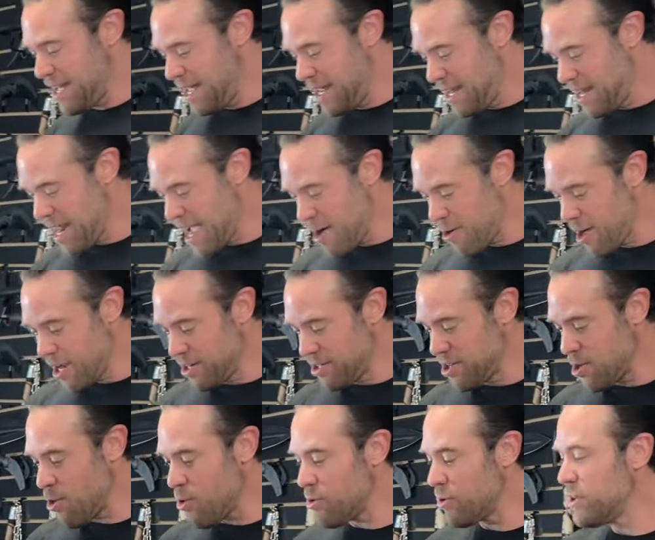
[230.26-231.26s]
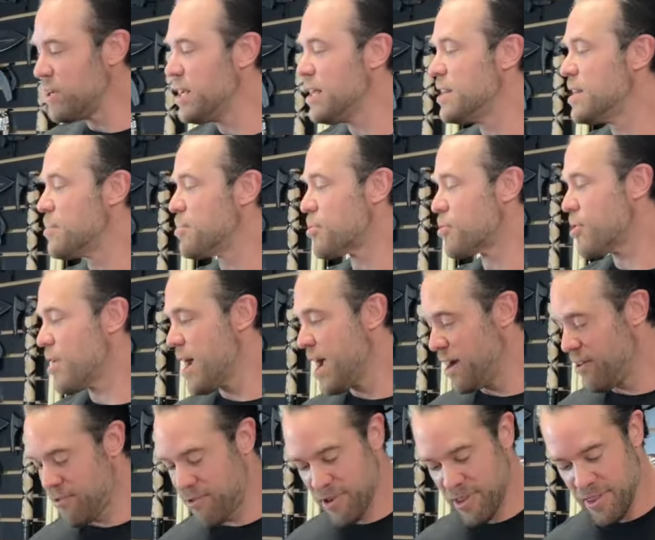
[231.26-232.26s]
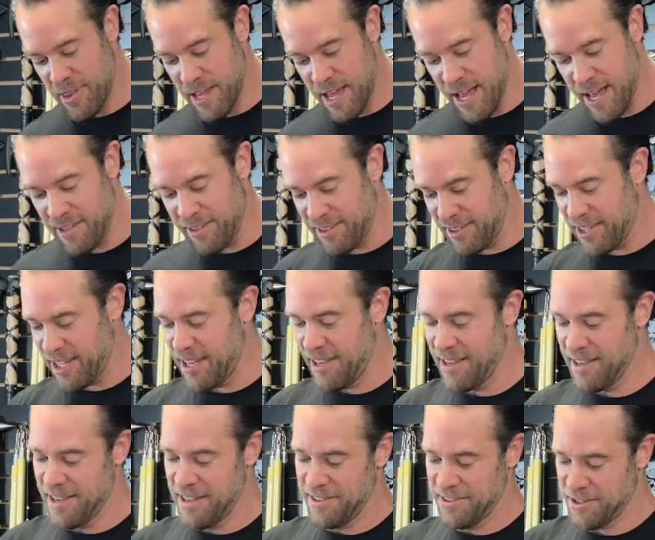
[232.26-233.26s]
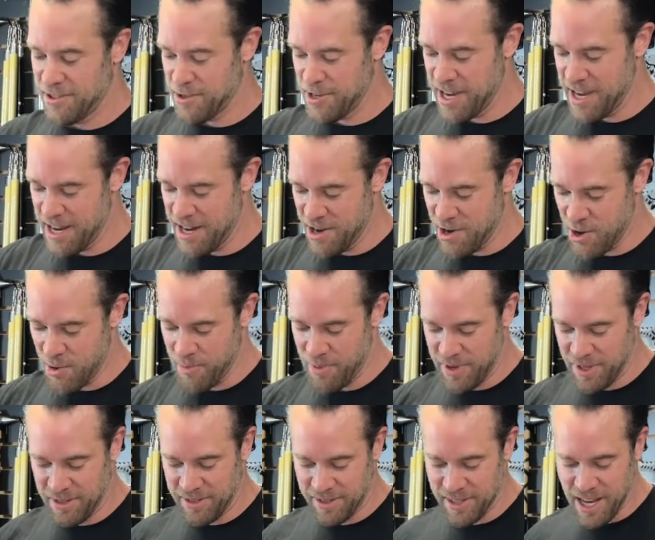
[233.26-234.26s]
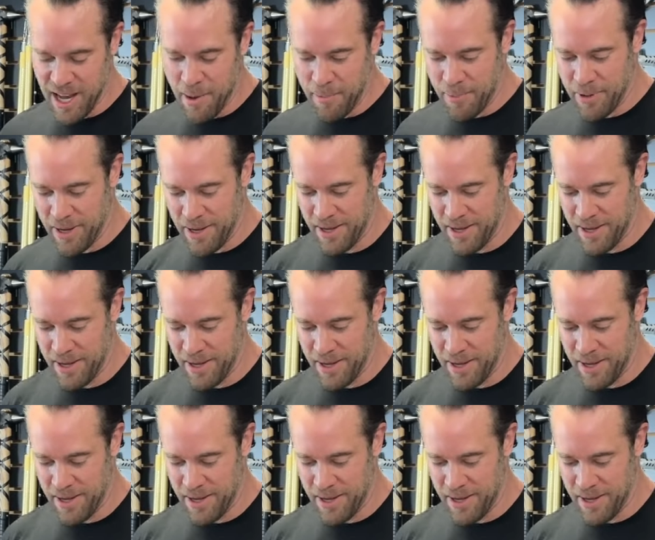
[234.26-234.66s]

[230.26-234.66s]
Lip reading: And now I don't need the parang for this. Let's go ahead and open this up.